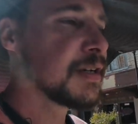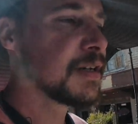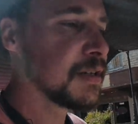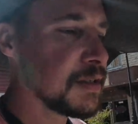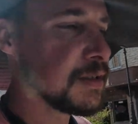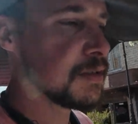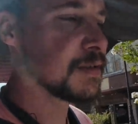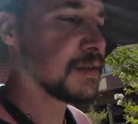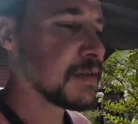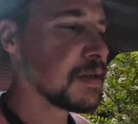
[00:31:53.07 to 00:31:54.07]
in
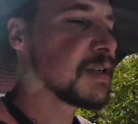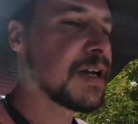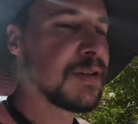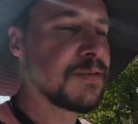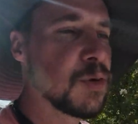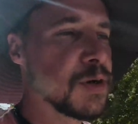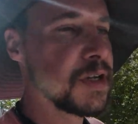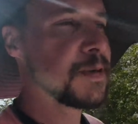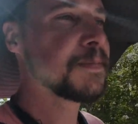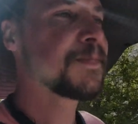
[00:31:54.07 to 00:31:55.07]

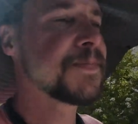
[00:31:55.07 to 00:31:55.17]
California,